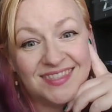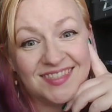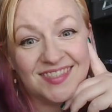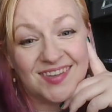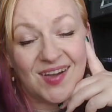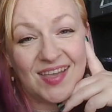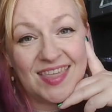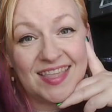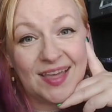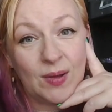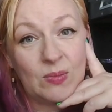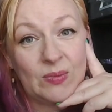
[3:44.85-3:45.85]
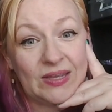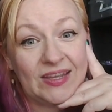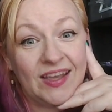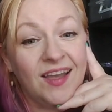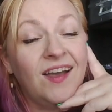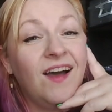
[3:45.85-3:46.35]
So I think that will
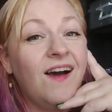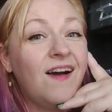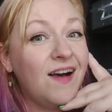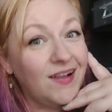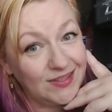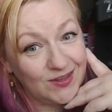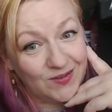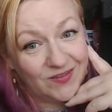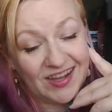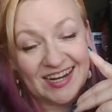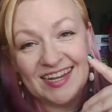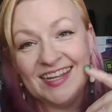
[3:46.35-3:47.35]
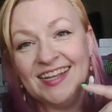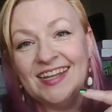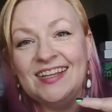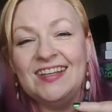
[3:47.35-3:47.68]
be also fun.